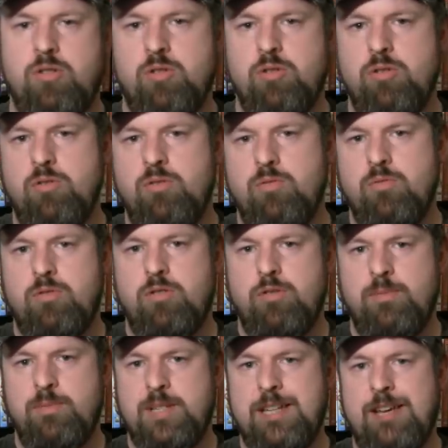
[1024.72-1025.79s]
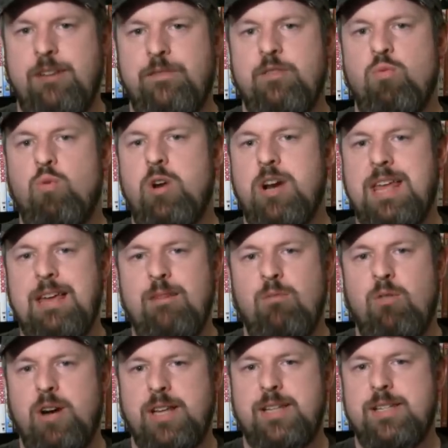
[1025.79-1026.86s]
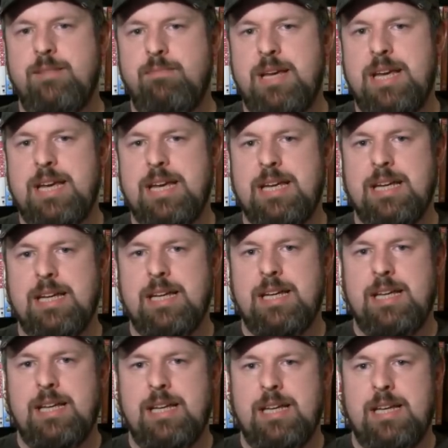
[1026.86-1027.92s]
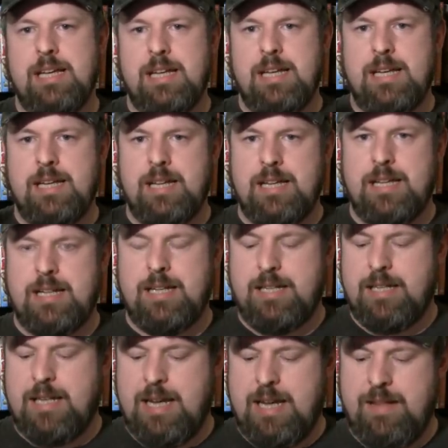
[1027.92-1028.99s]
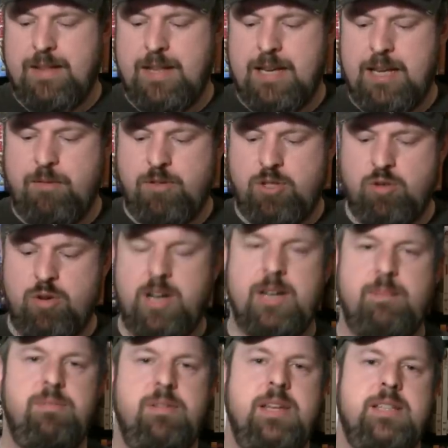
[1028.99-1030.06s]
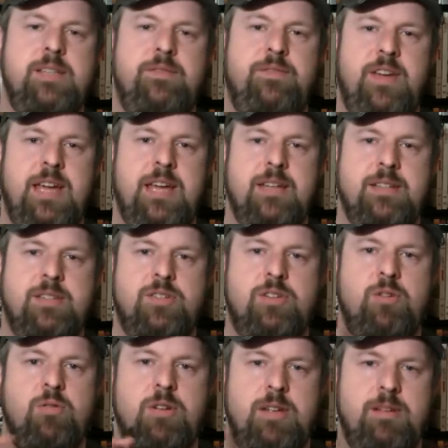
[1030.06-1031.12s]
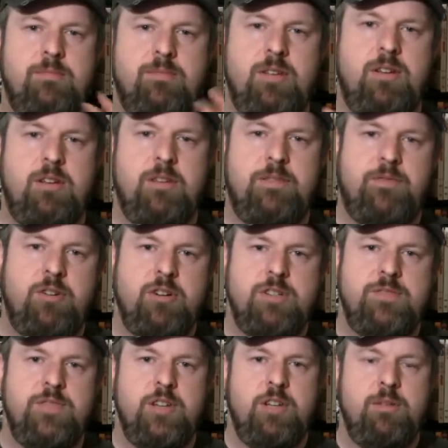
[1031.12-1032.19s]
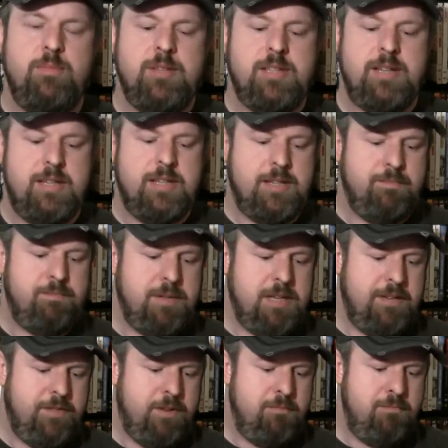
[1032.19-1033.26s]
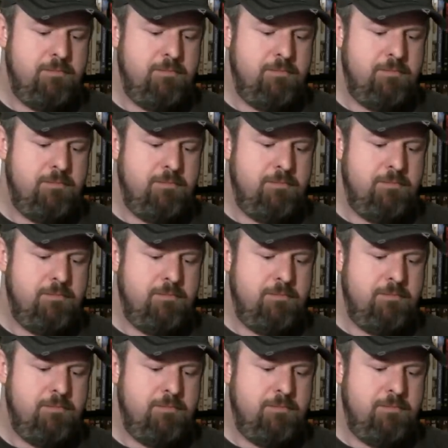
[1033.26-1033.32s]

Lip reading: true to himself and what he wanted to make, and then he was trying to please the fans. So, you know, the first film is a bit of a